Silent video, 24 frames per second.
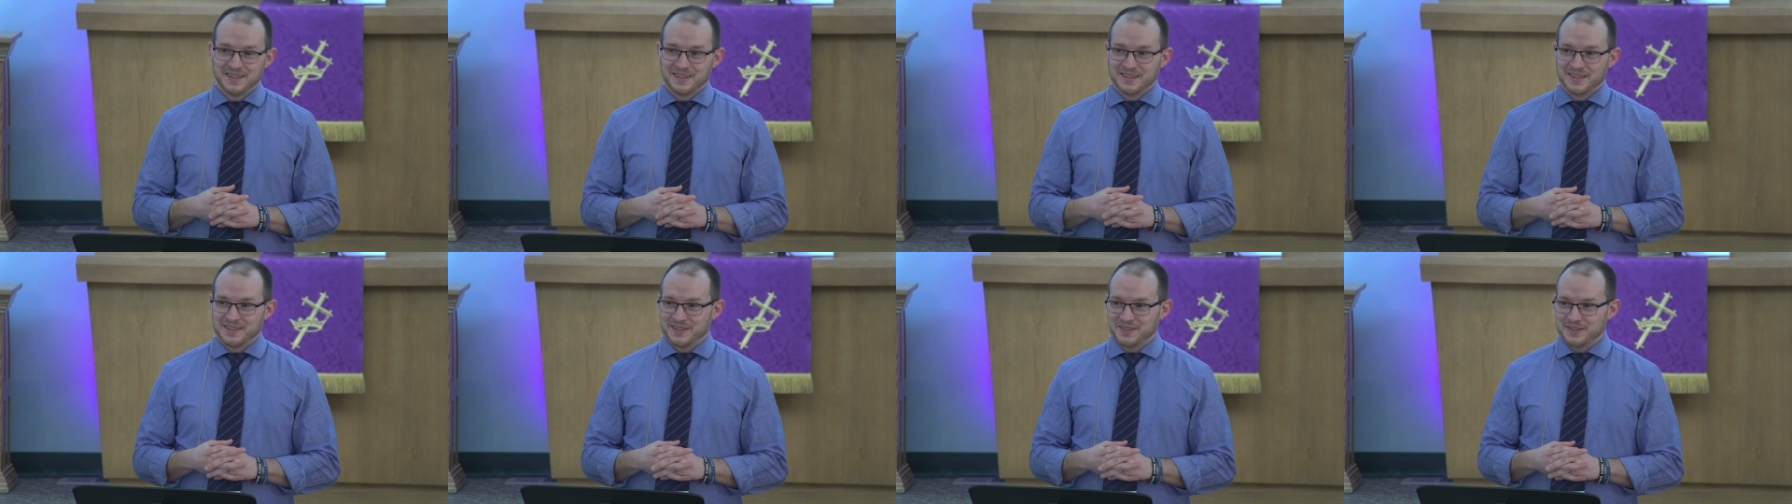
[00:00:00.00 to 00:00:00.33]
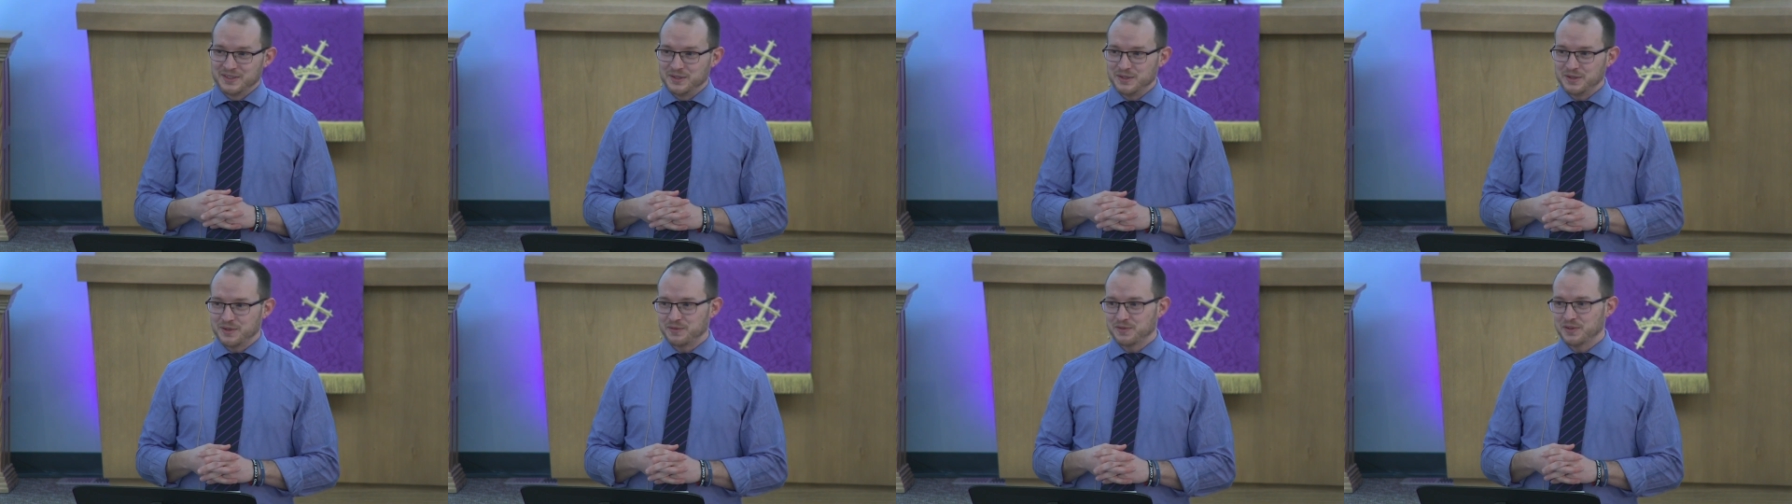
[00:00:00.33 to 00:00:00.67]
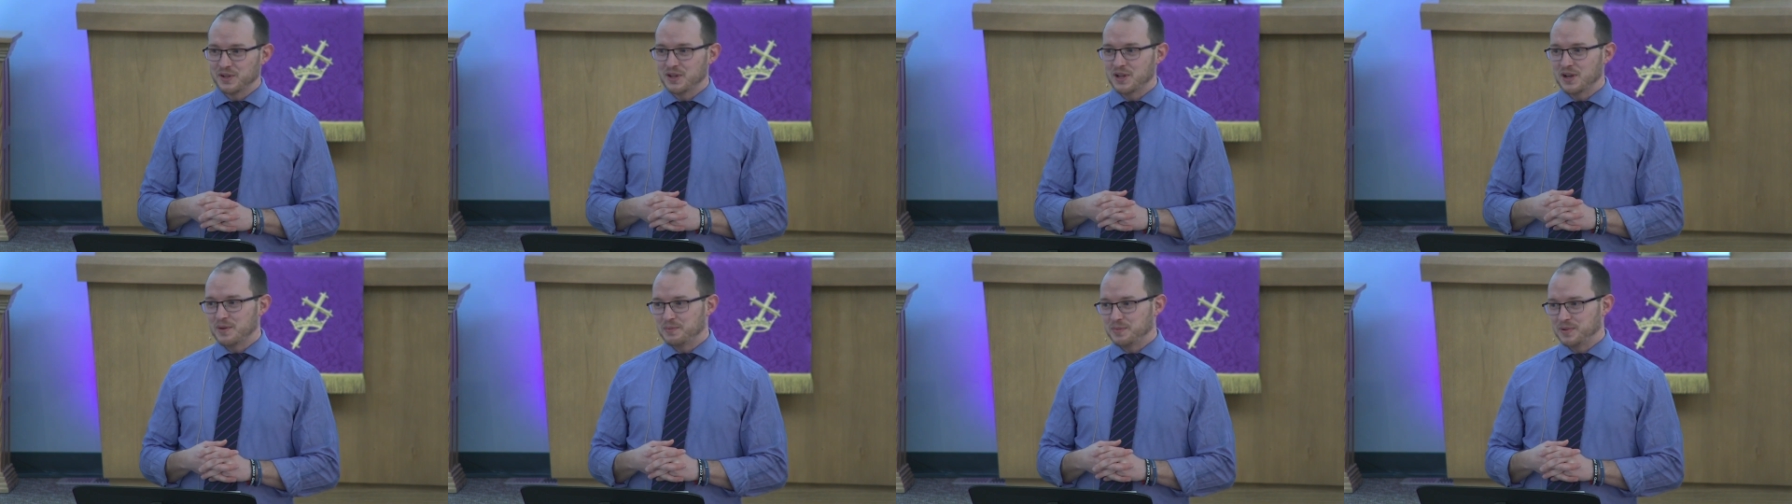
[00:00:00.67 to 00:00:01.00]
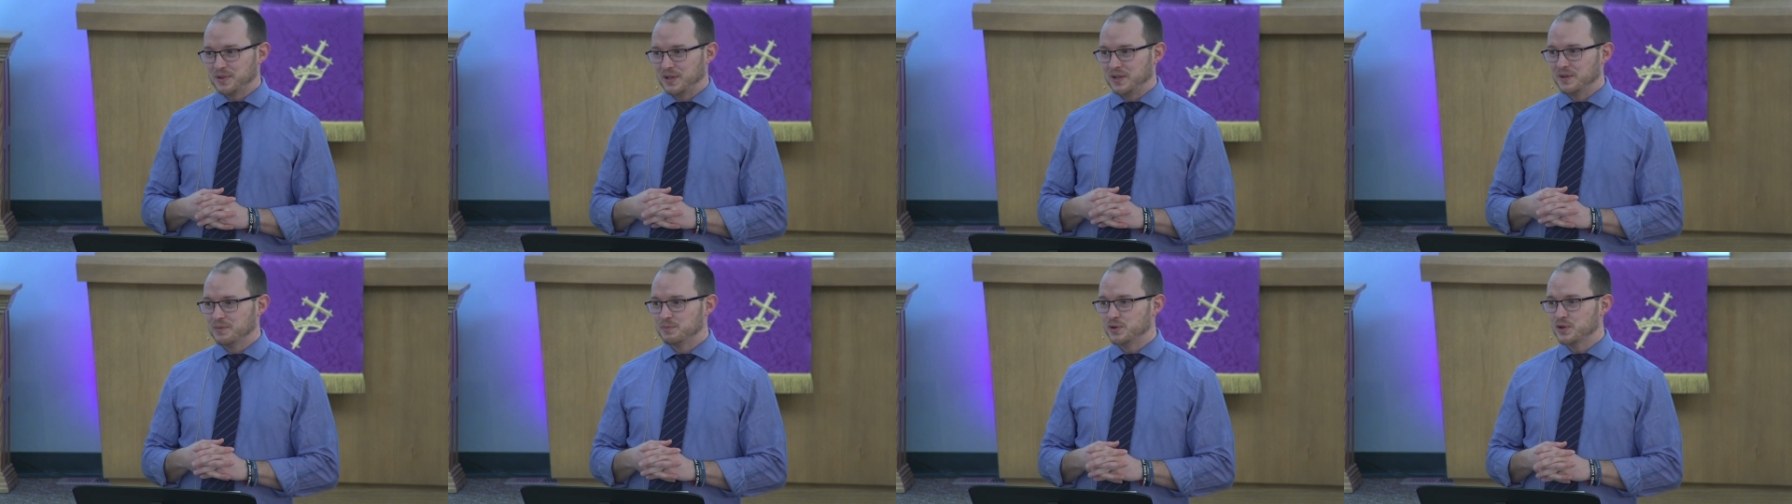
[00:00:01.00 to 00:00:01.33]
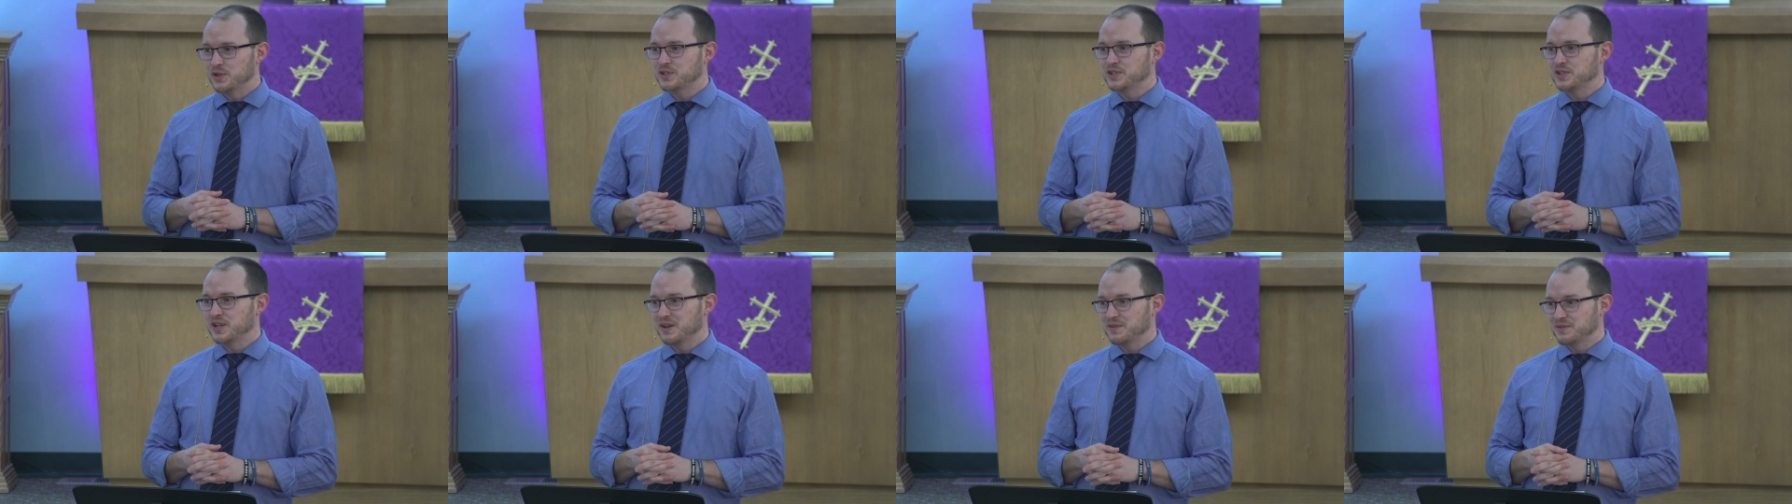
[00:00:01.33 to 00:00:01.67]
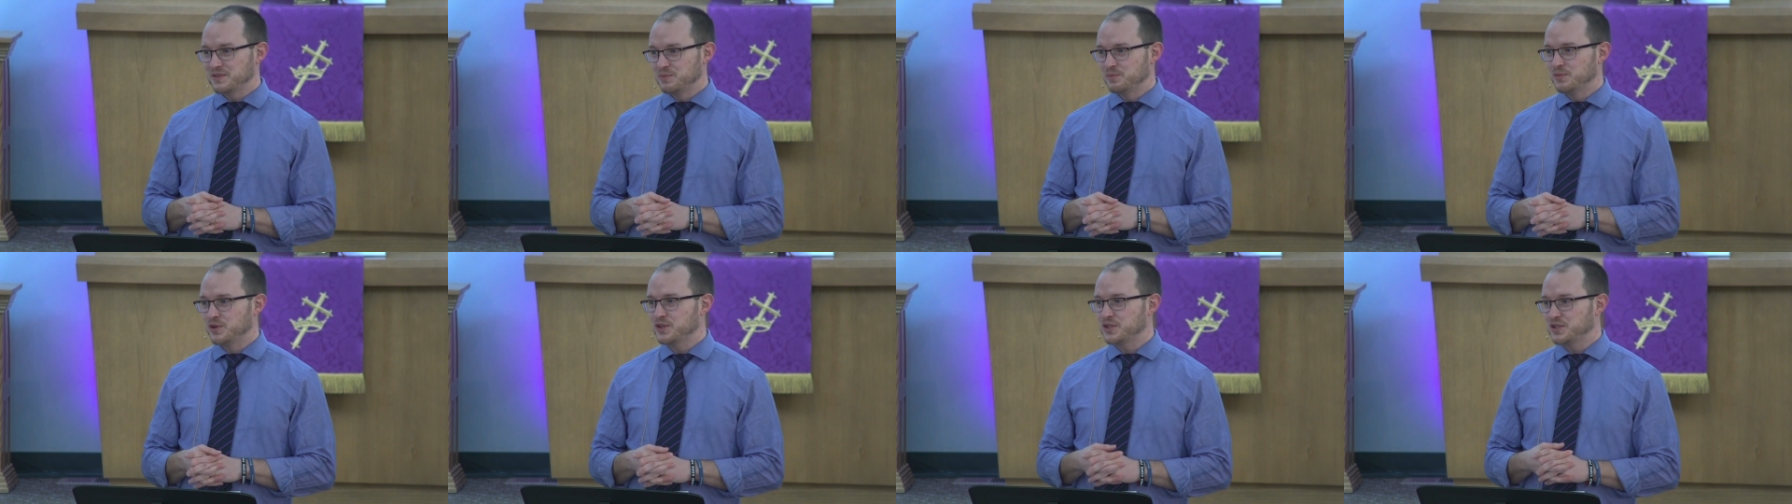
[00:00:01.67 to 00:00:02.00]
You could fill up bookshelves and
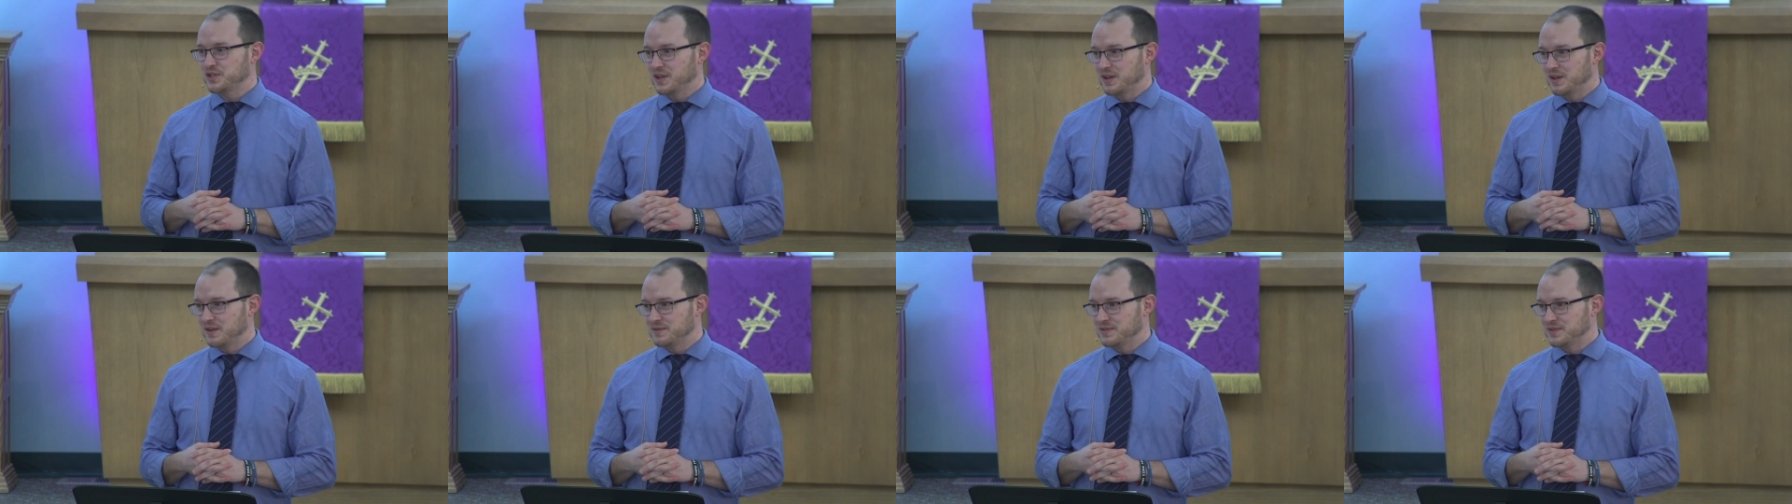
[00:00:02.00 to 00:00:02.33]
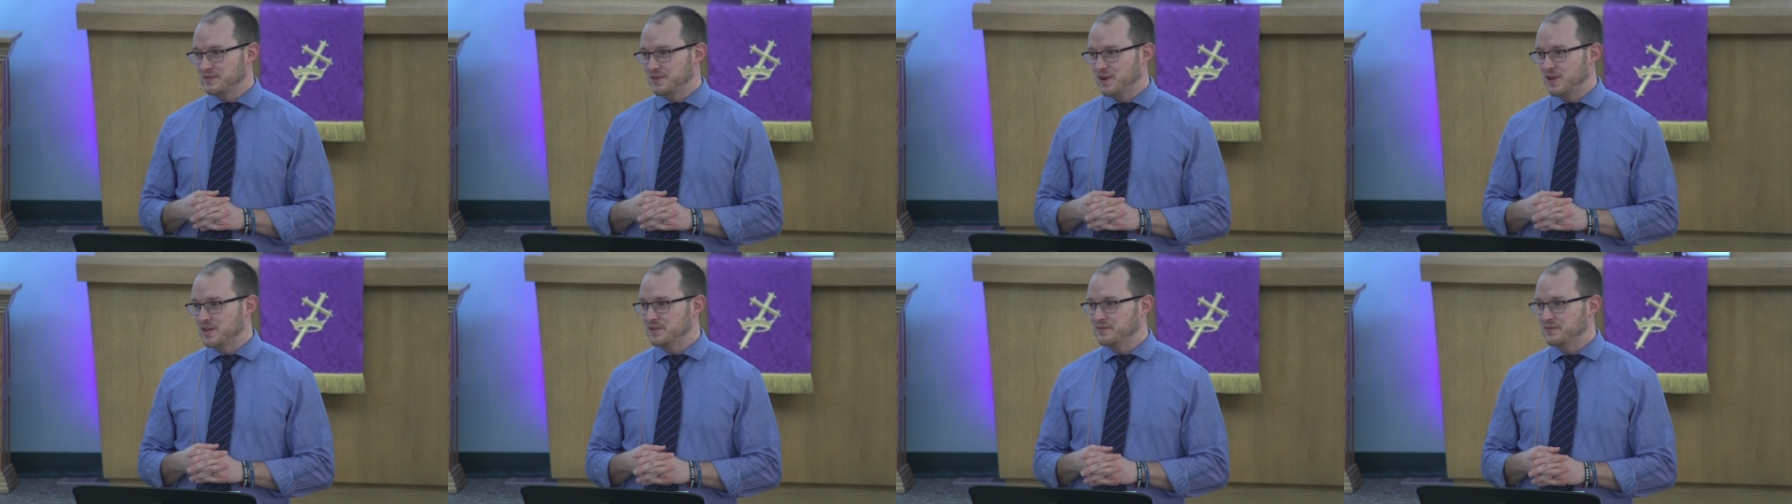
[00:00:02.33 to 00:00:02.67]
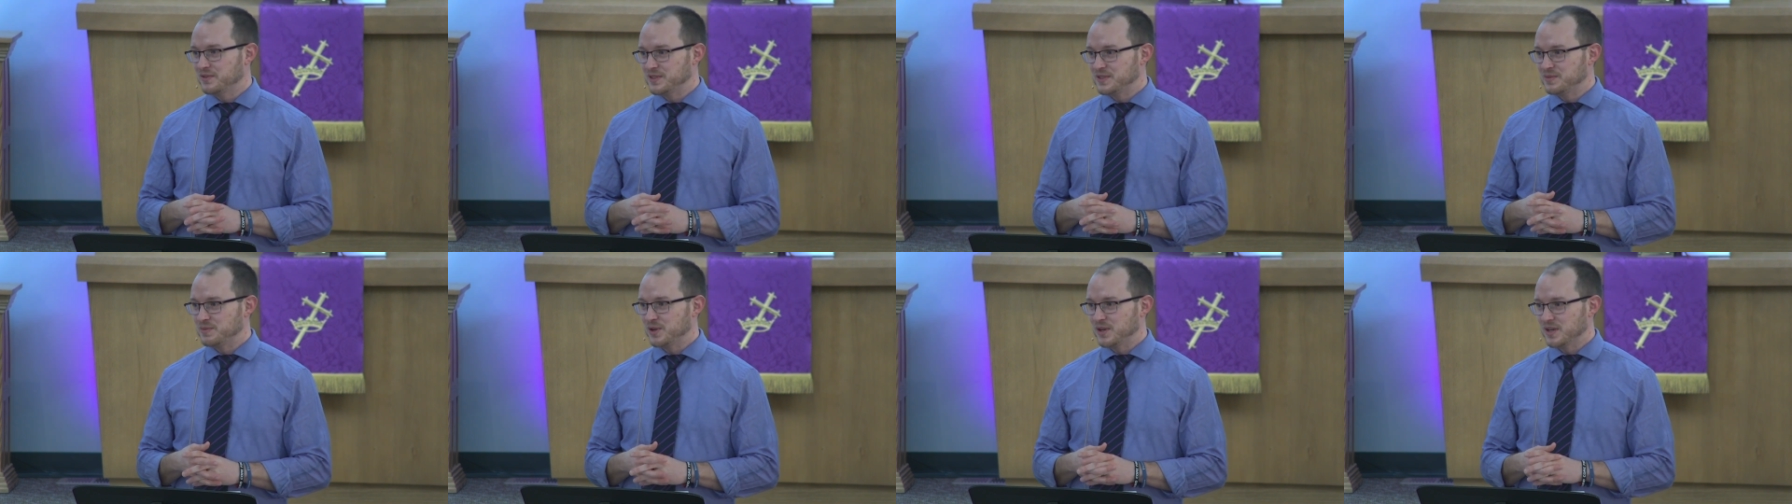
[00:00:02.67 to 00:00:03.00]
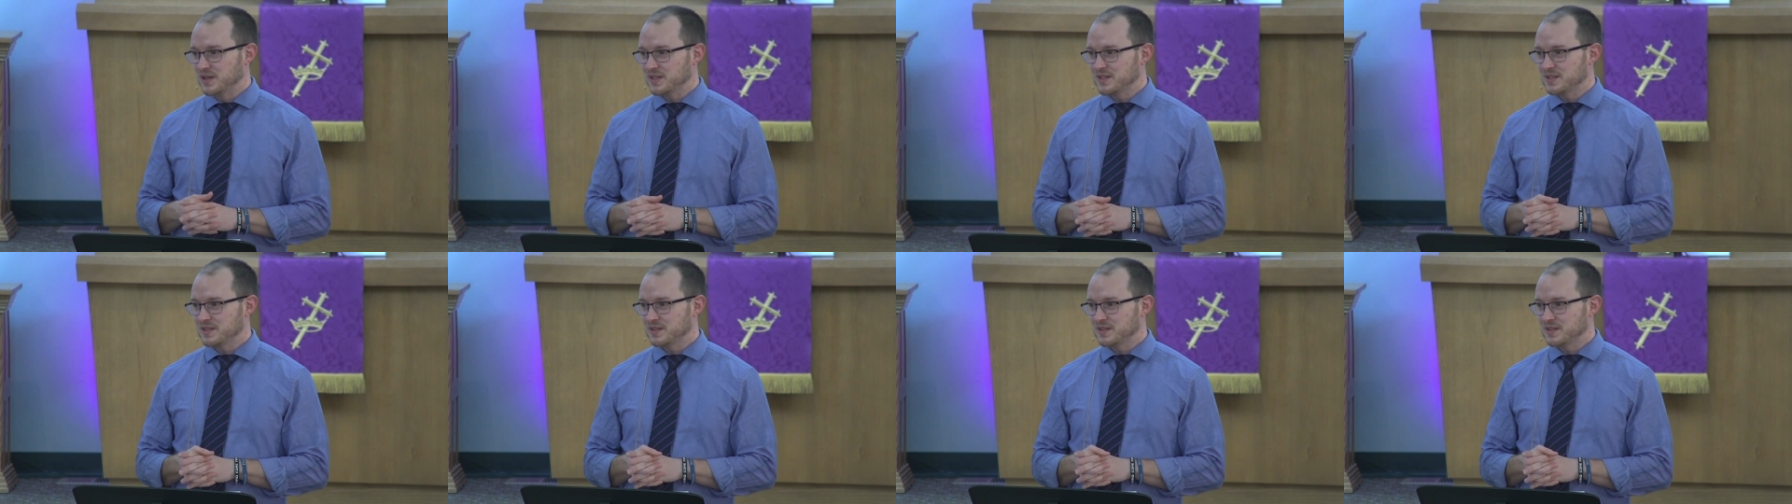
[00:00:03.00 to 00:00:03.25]
bookshelves of all of his books.